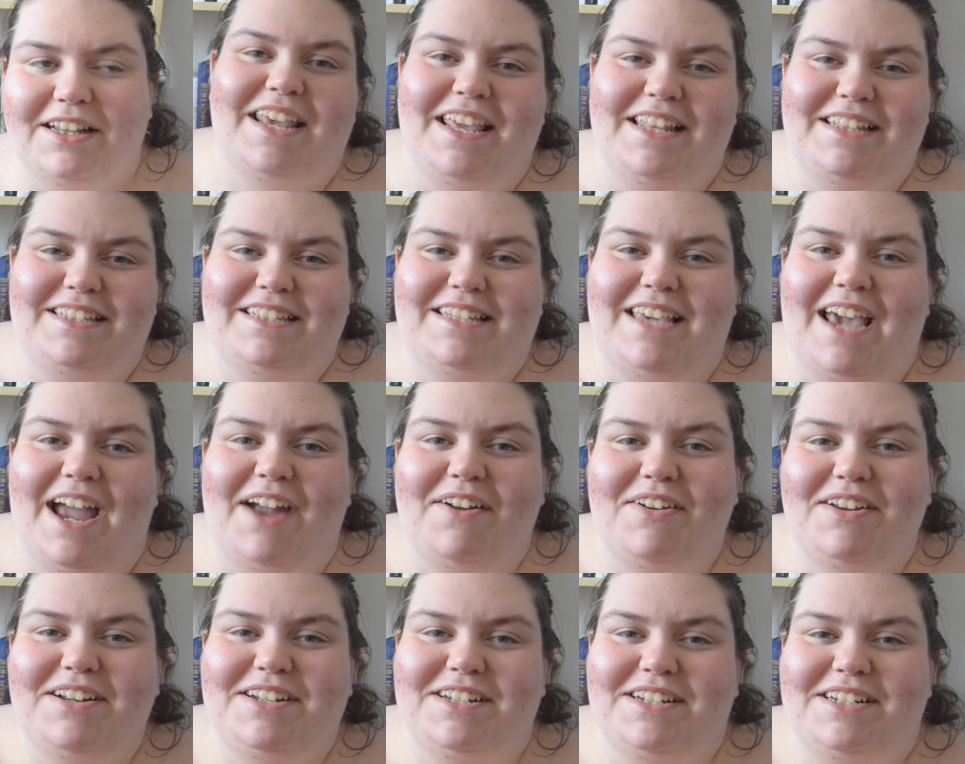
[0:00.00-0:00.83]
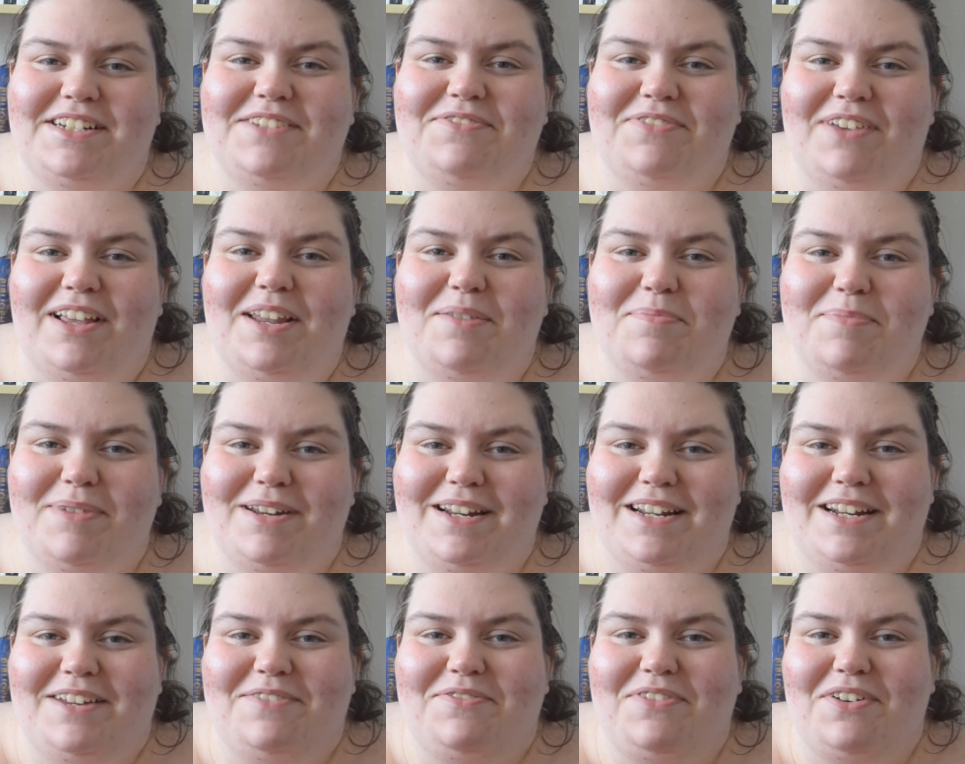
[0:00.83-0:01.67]
It's character development
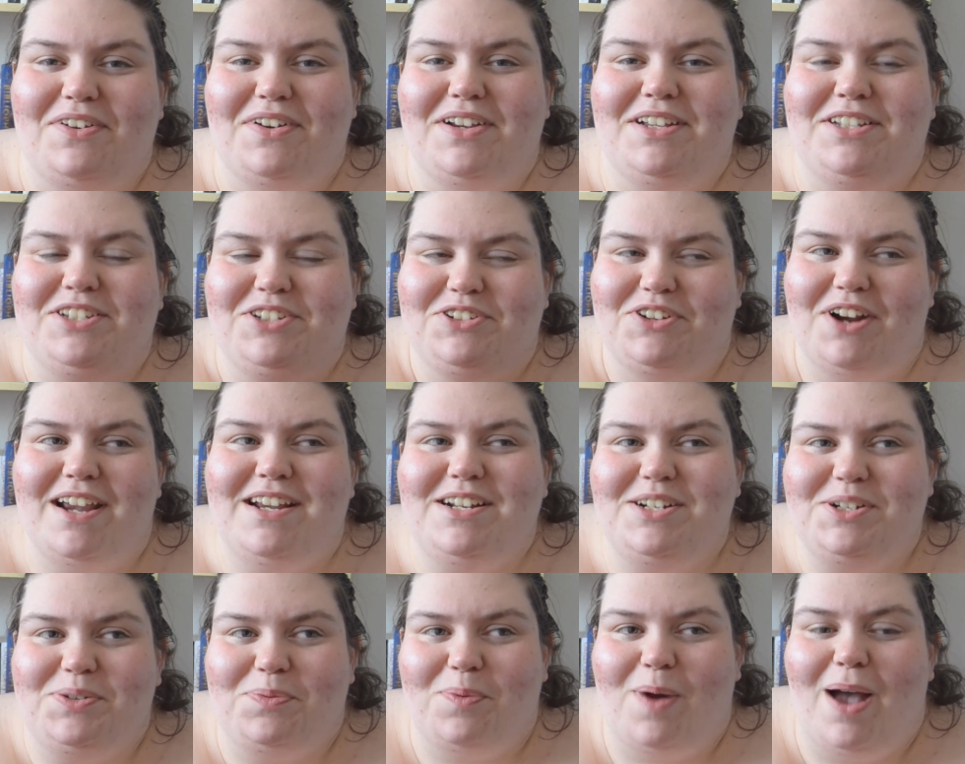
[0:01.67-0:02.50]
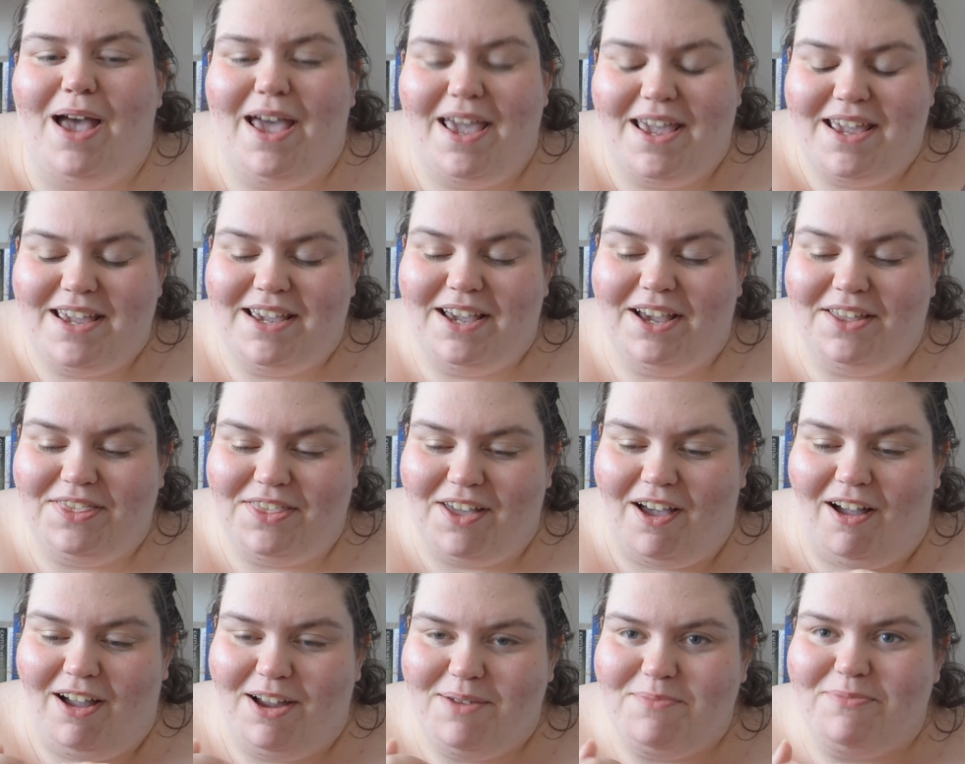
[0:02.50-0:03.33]
in a very strange way
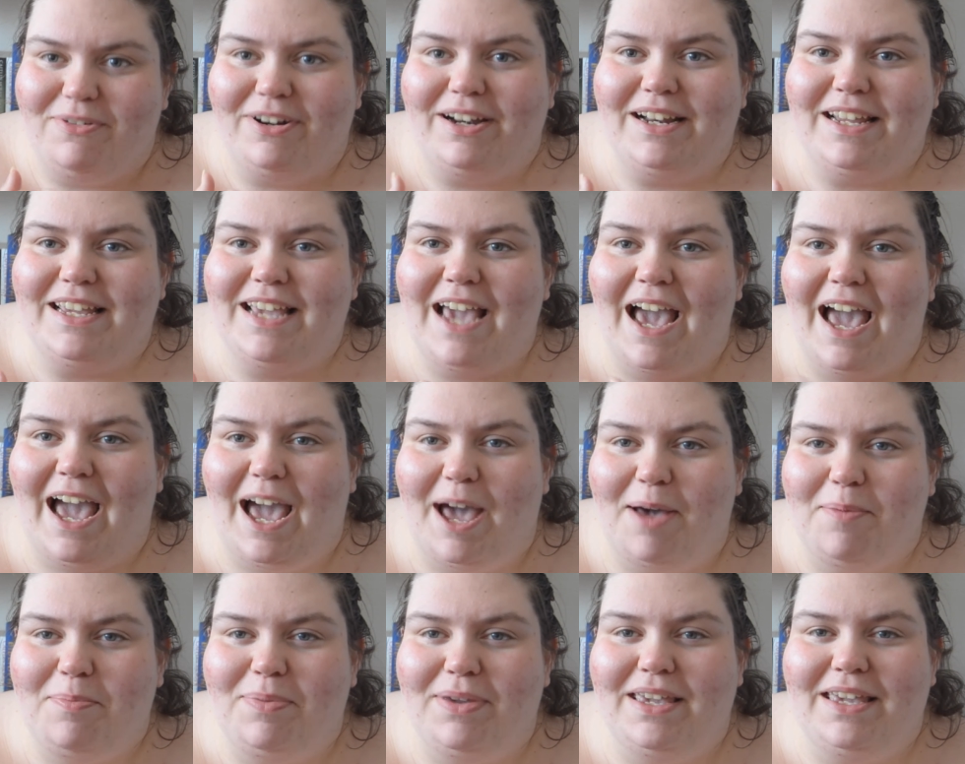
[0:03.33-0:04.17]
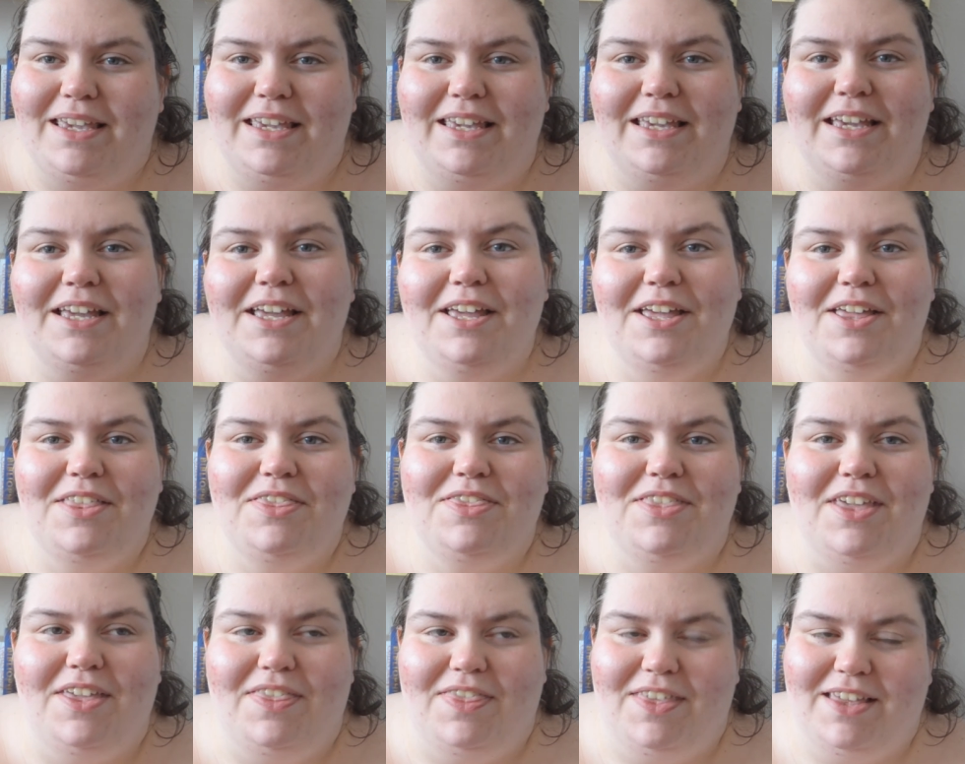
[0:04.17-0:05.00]
that I'm really happy
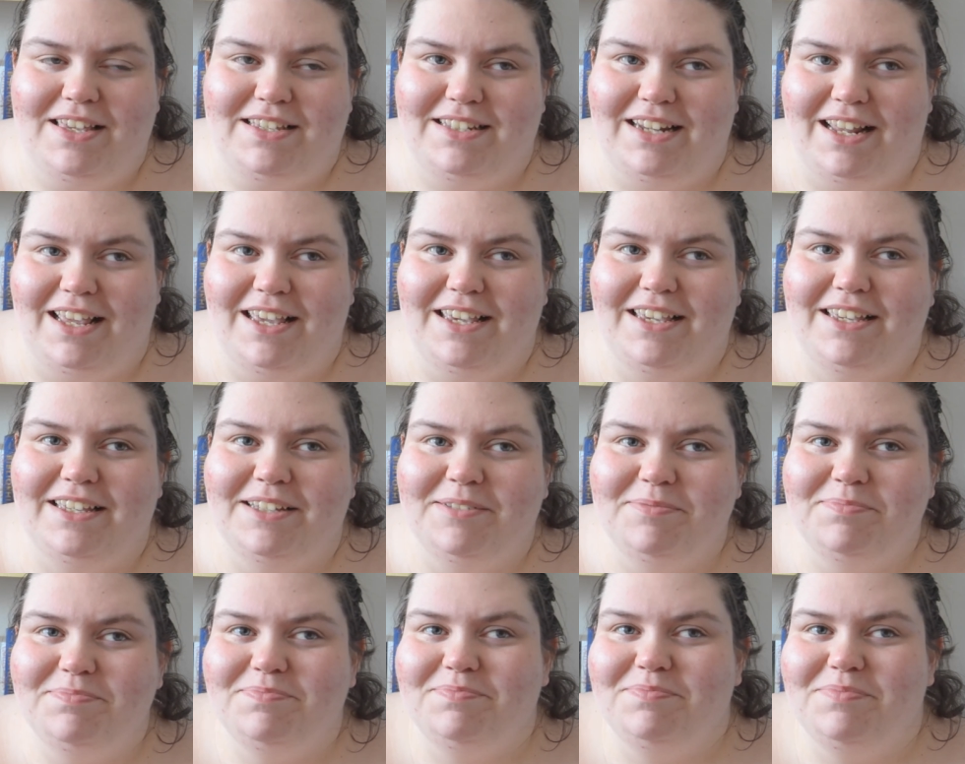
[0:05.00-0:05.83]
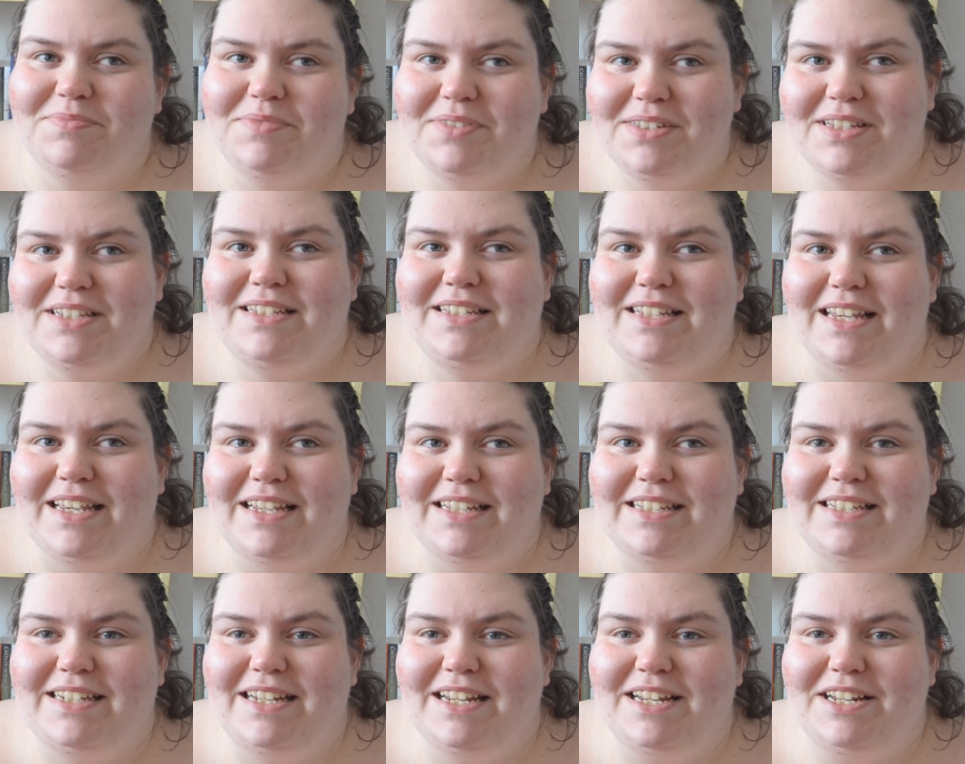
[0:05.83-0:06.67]
that this, like,
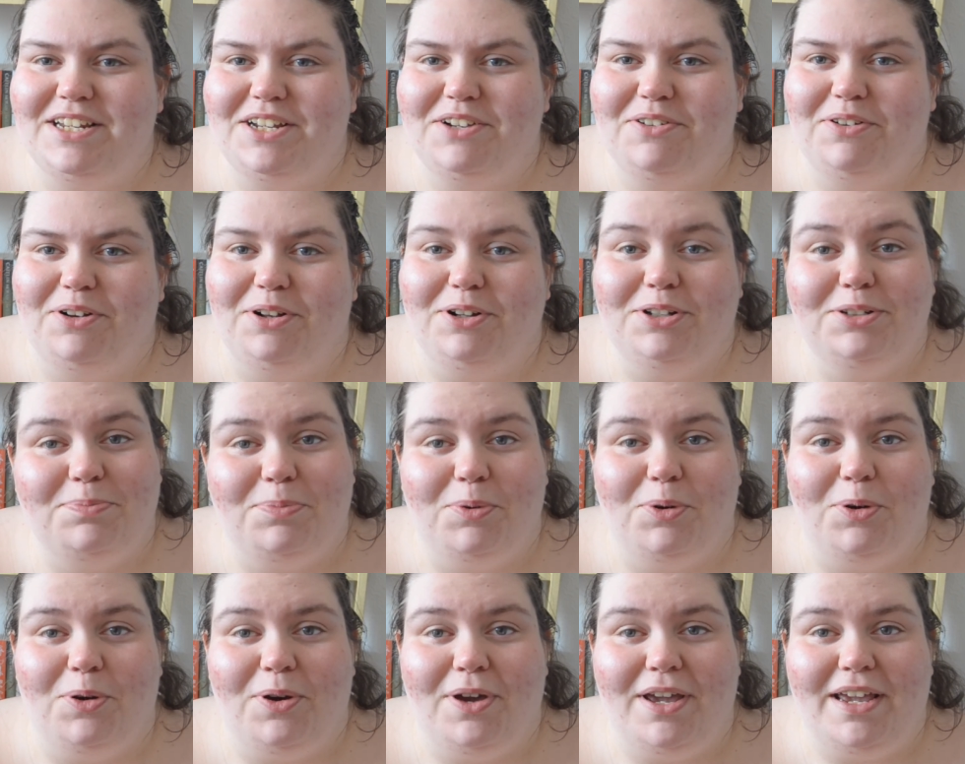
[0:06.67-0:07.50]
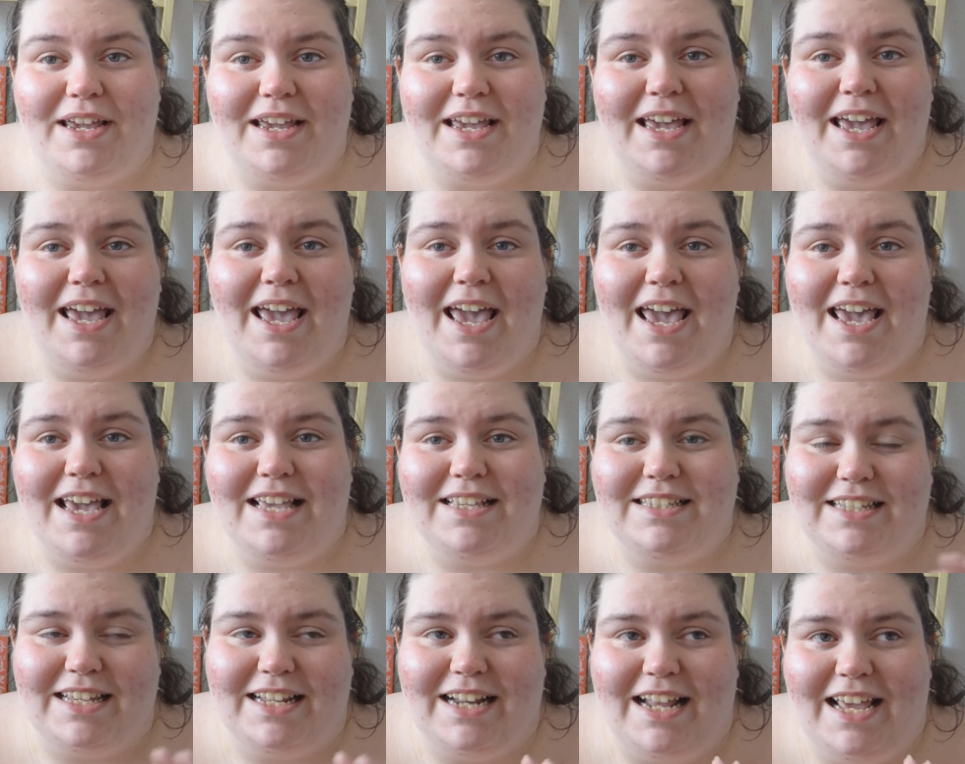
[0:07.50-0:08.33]
16-year-old boy
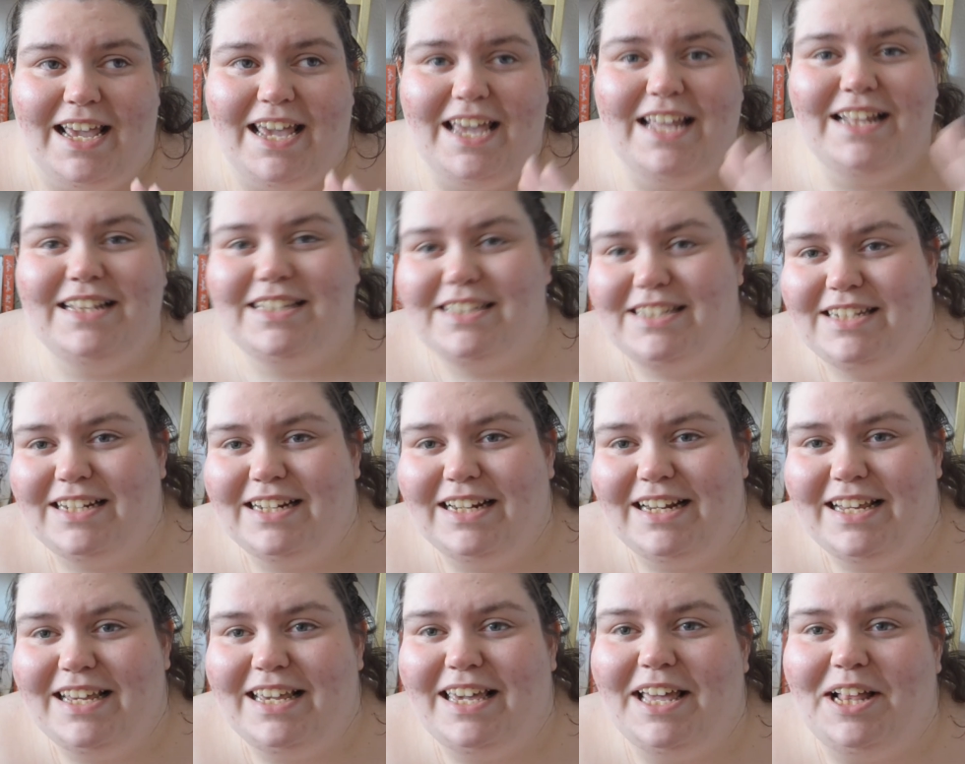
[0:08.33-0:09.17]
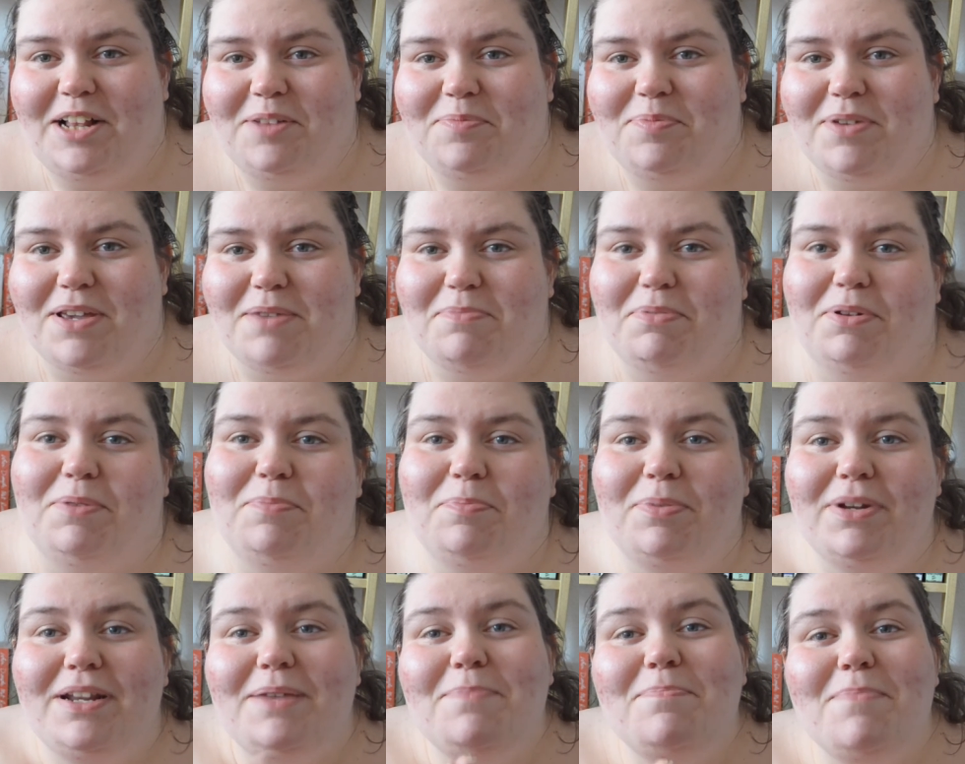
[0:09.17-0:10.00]
is gonna instantly kill people,
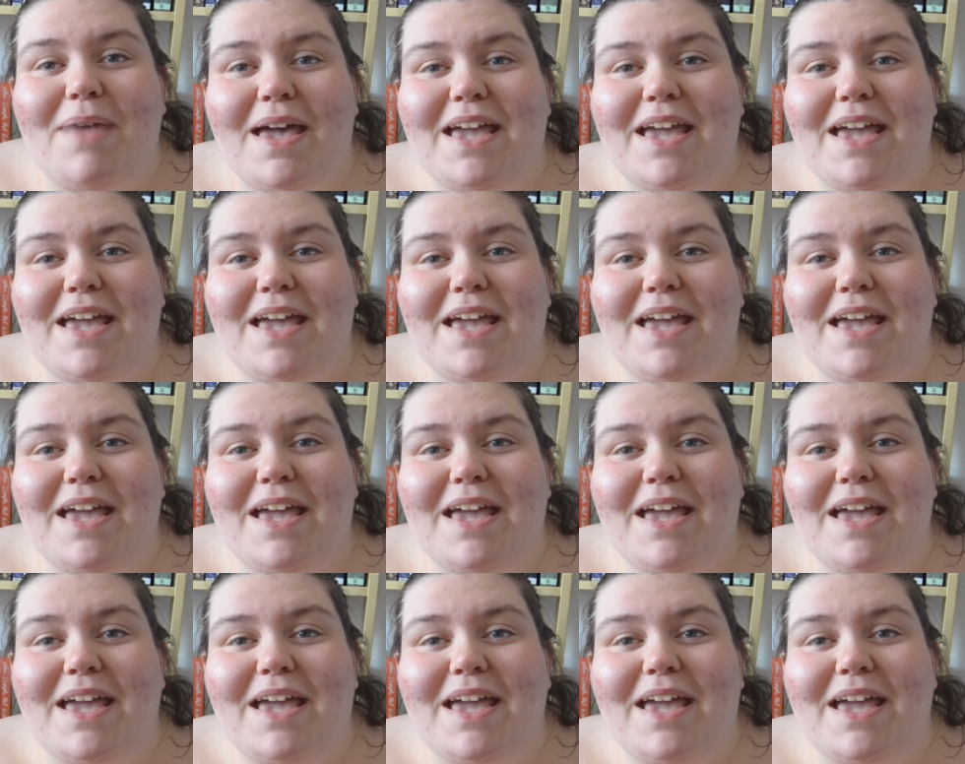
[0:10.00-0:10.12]
but it made